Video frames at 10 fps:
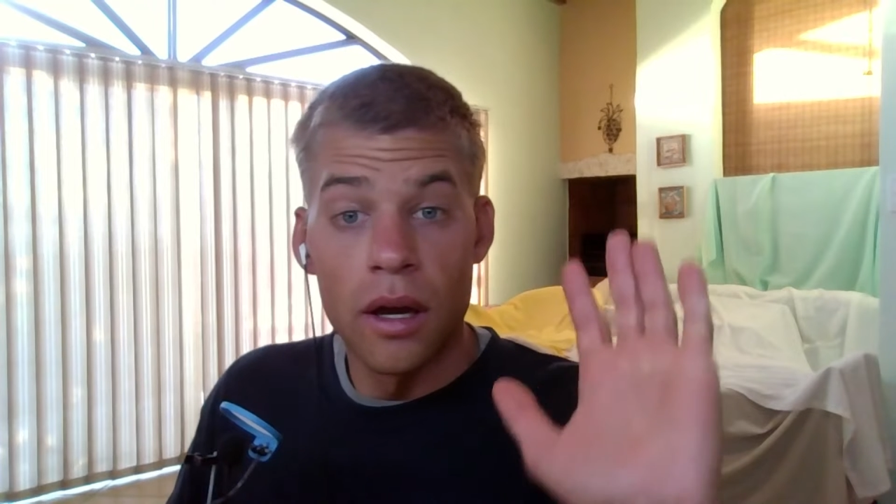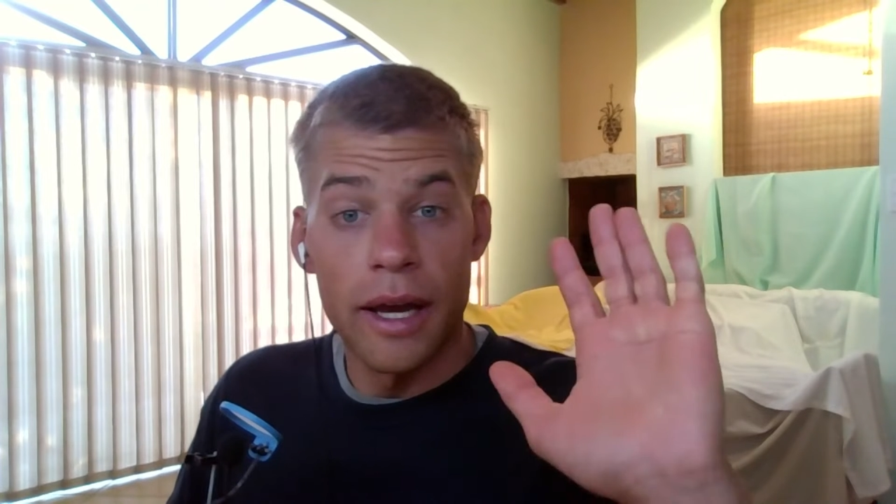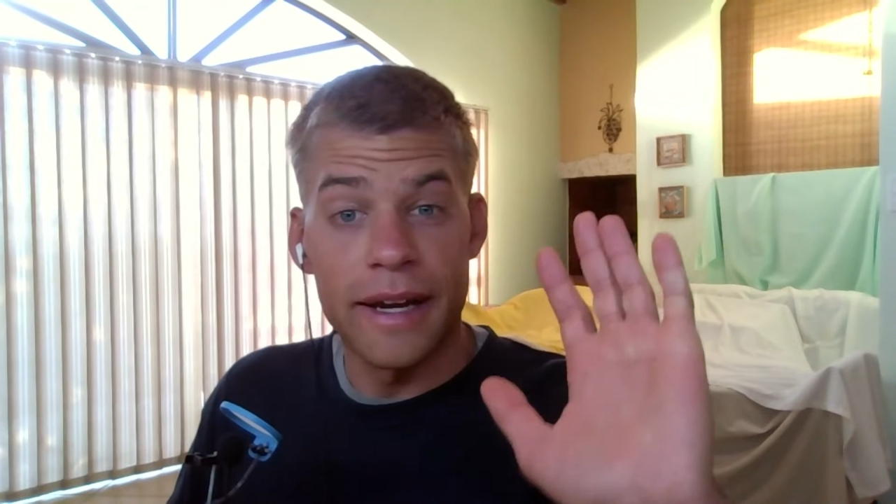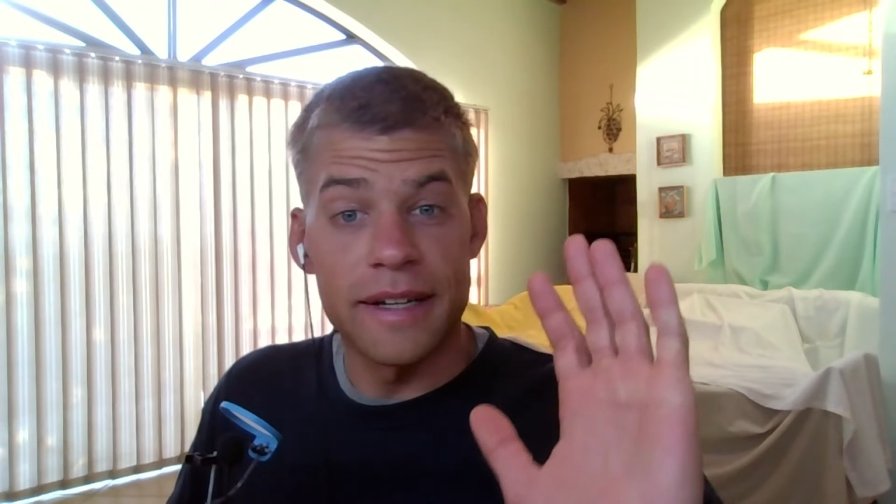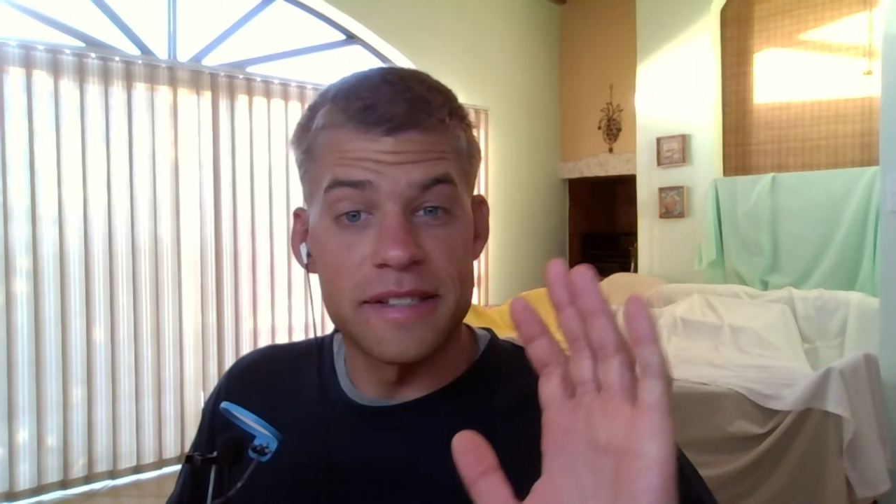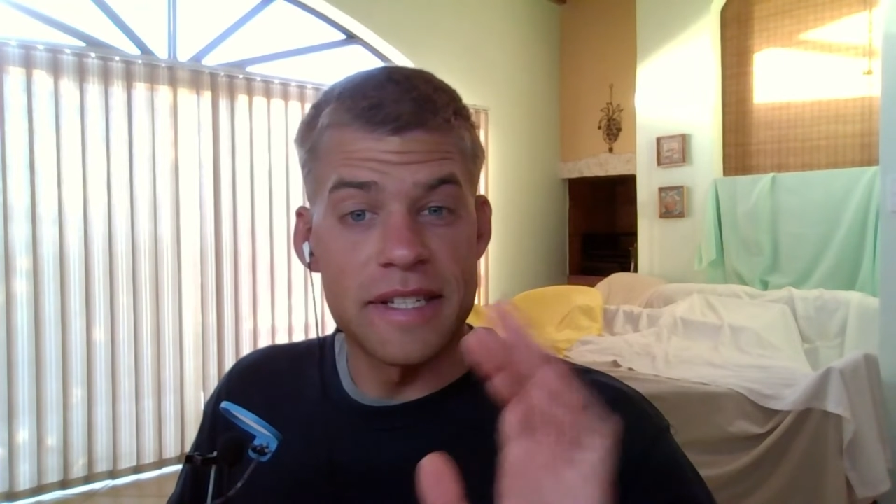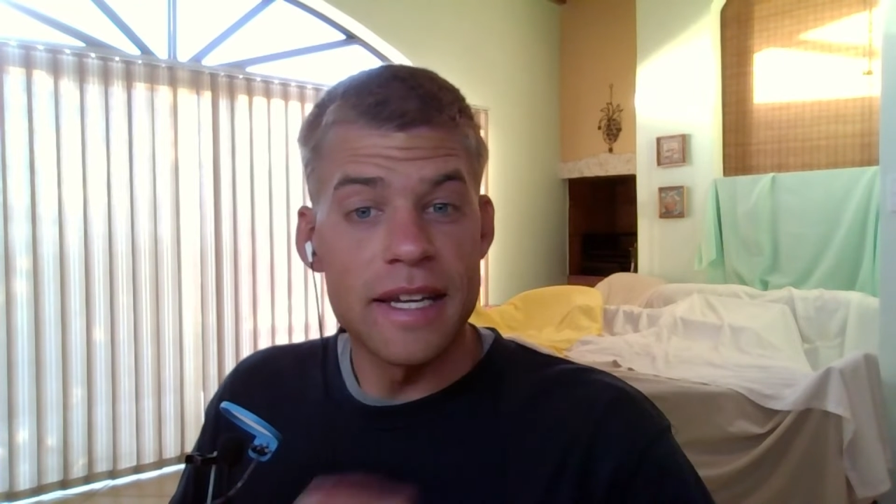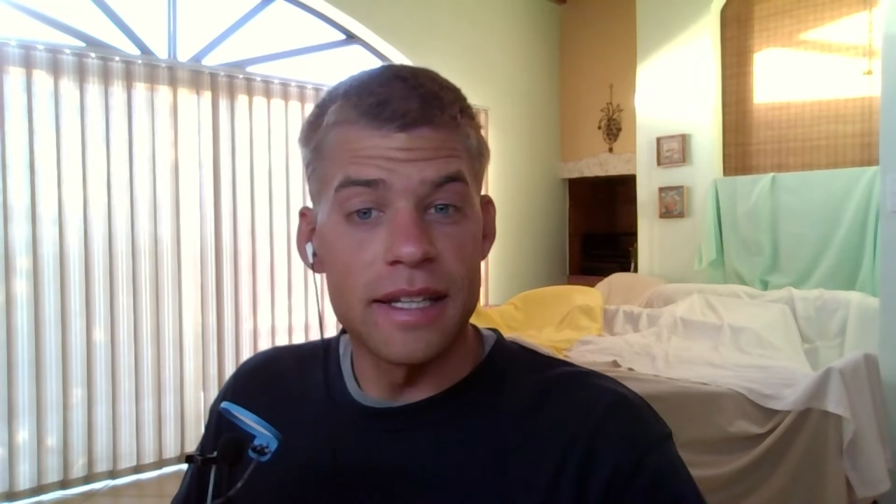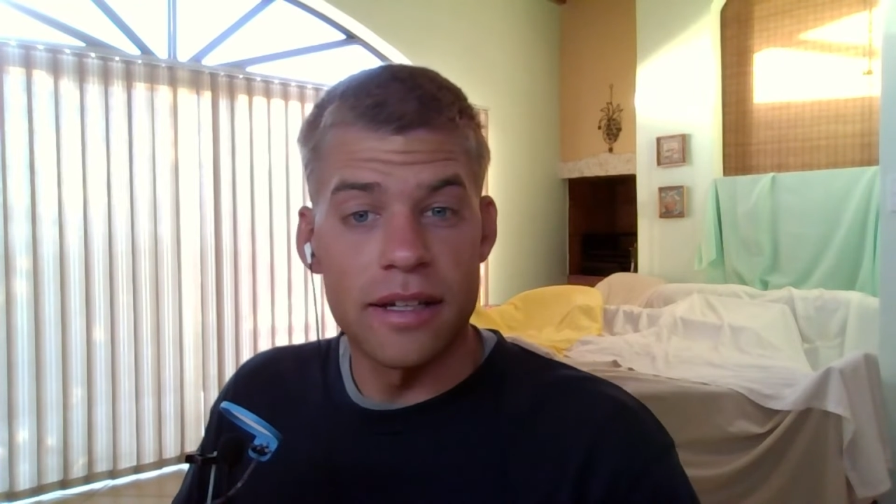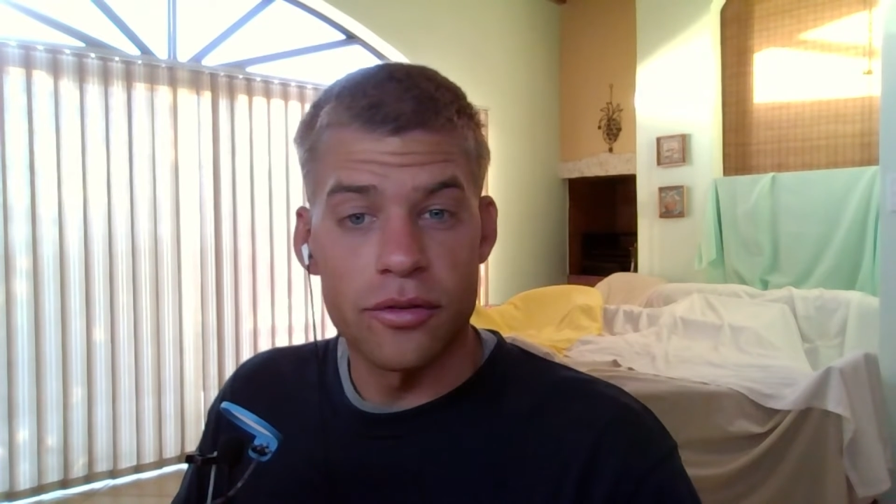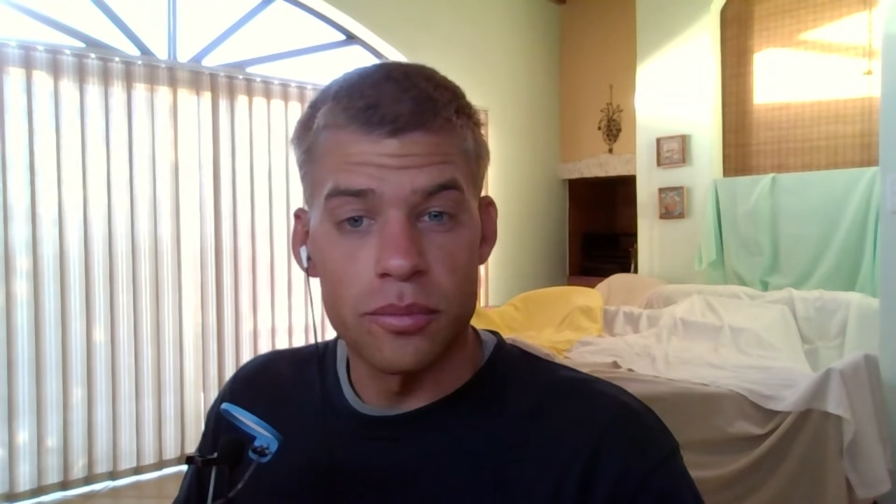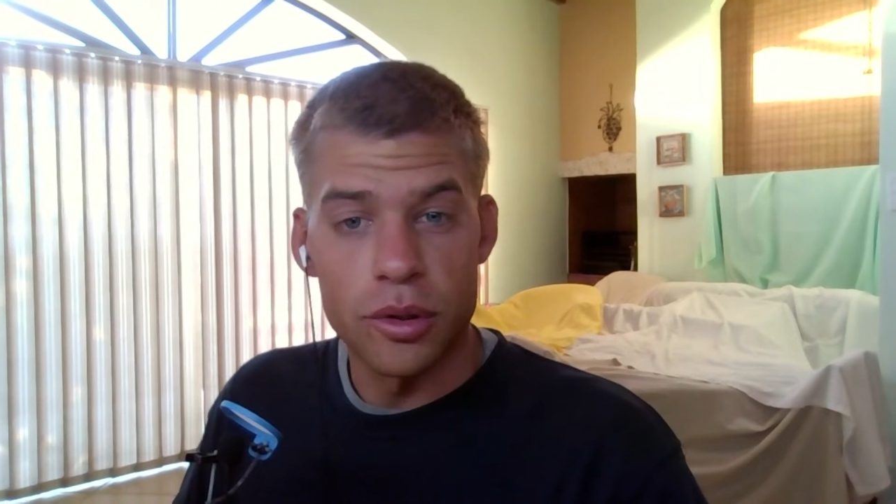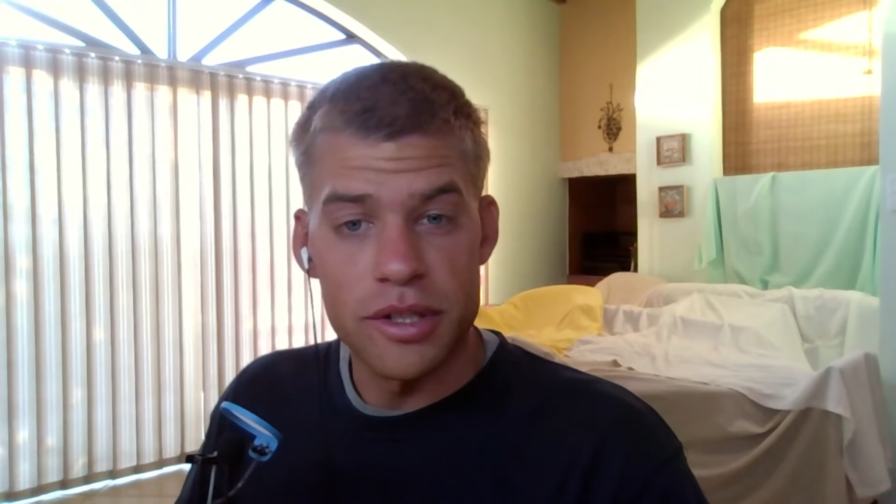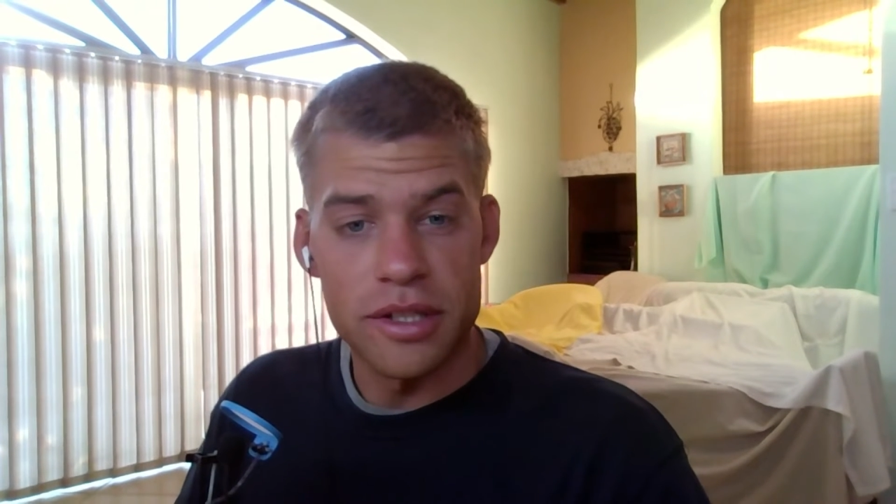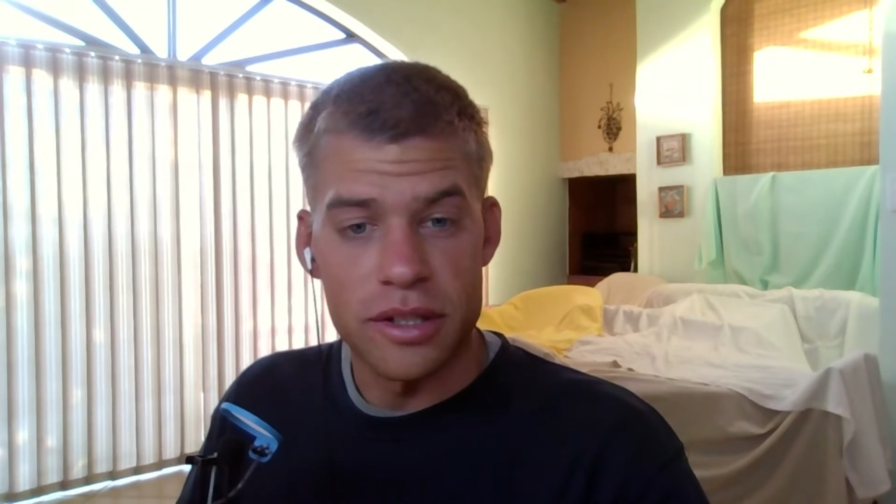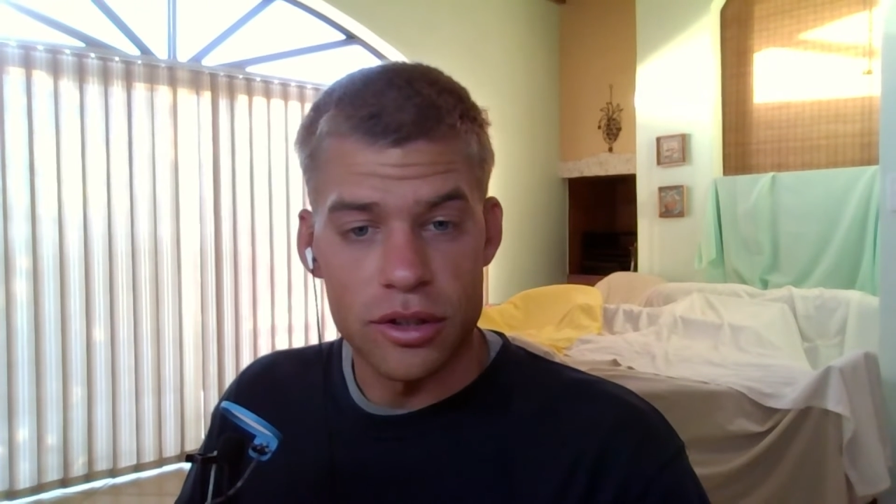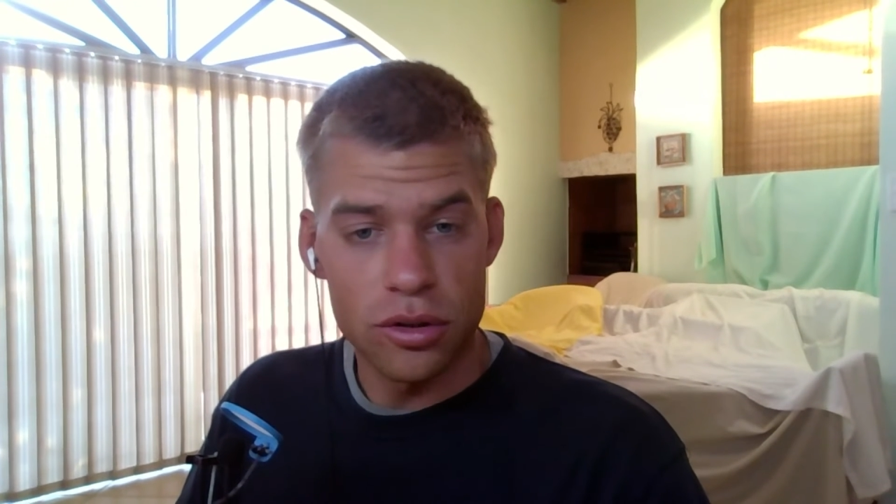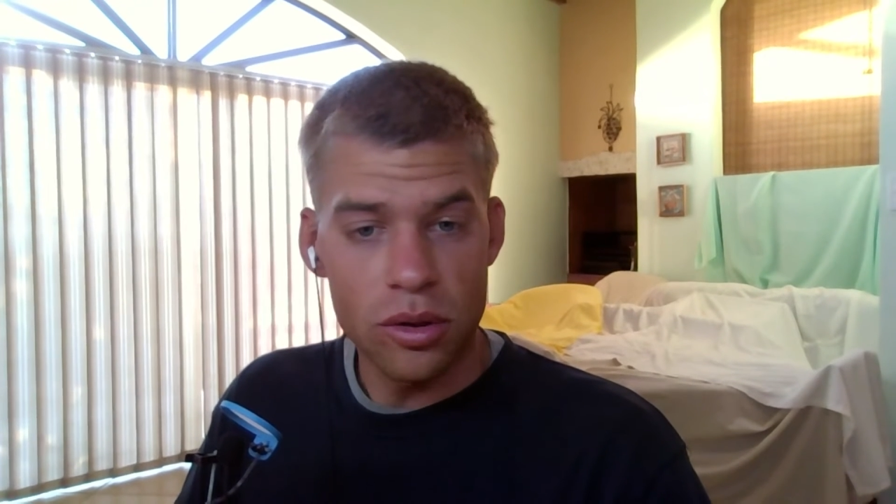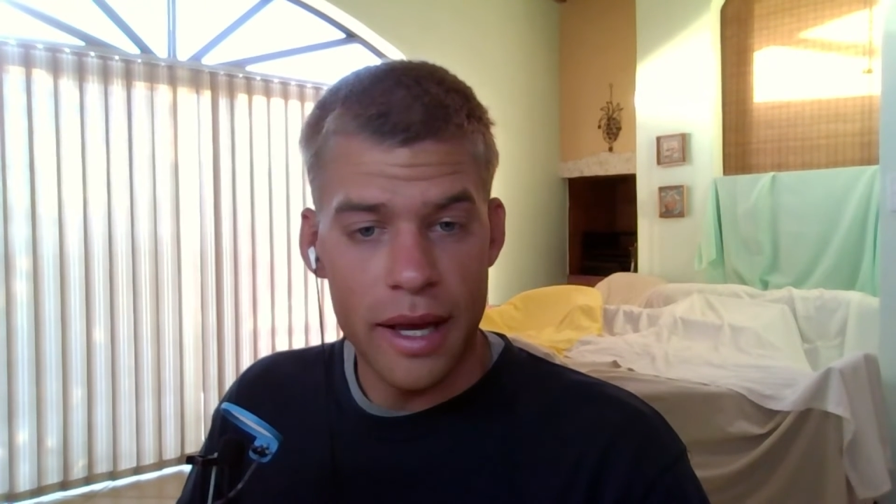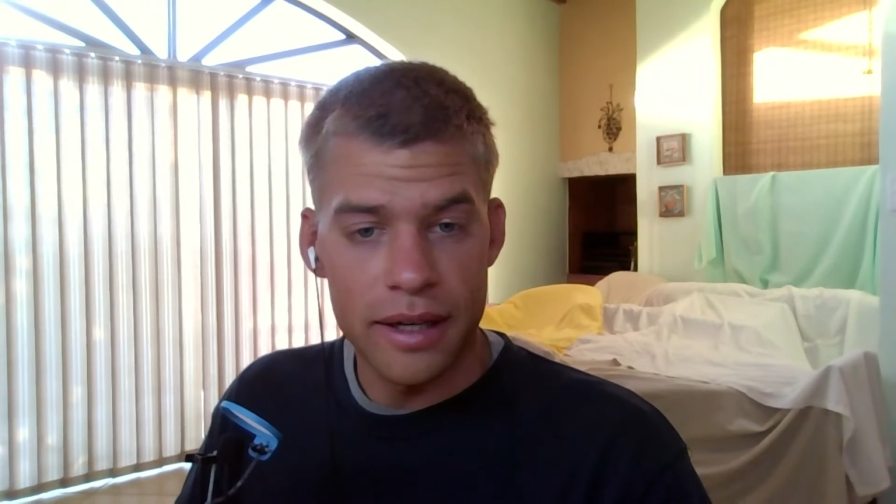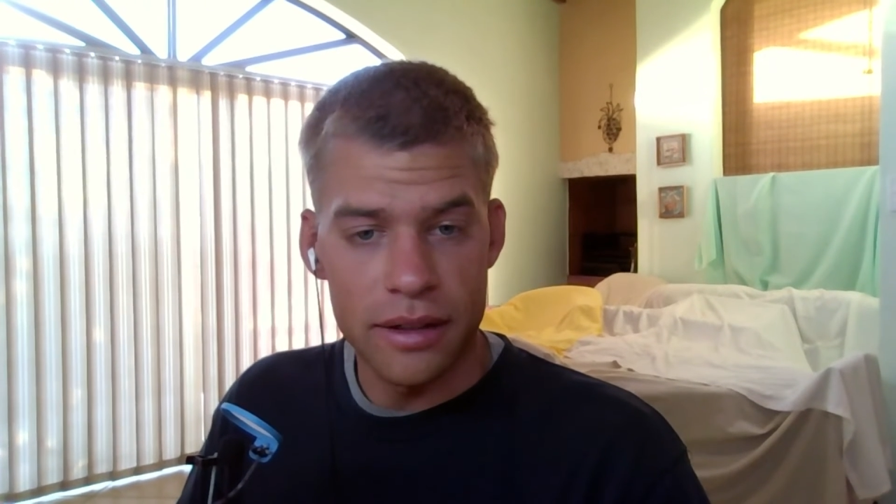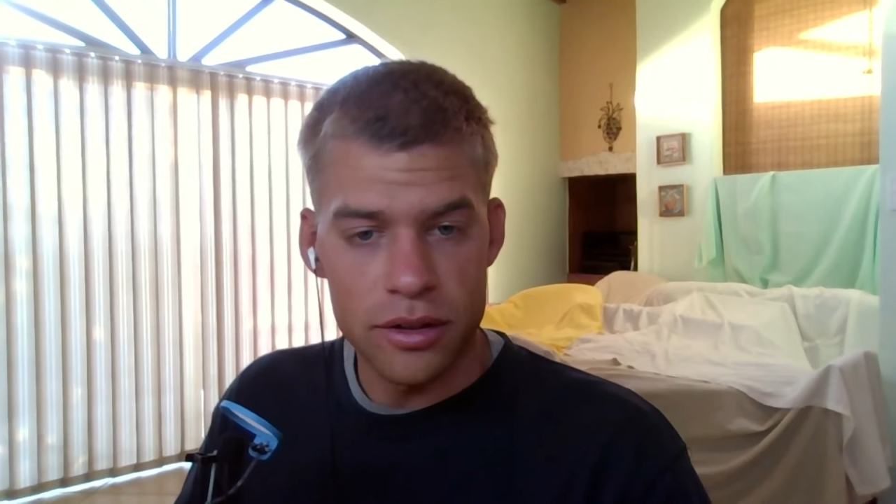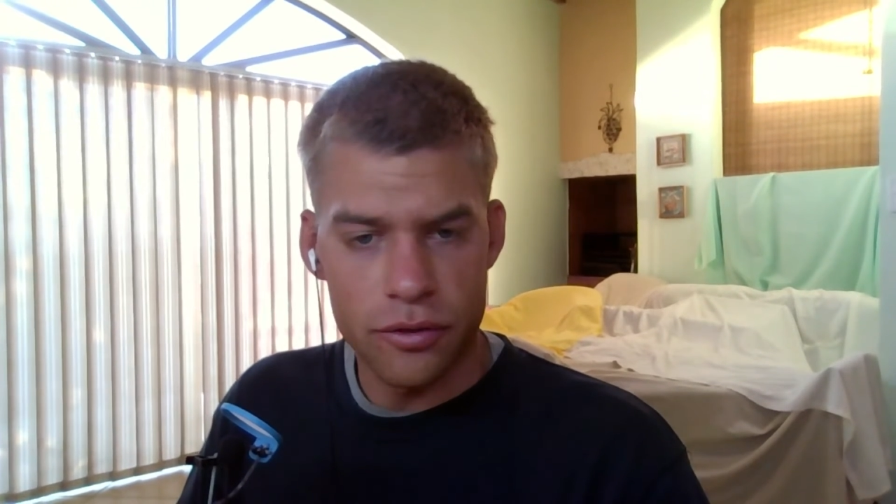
Hey guys, Teagan here from Blue Sense Digital, and in this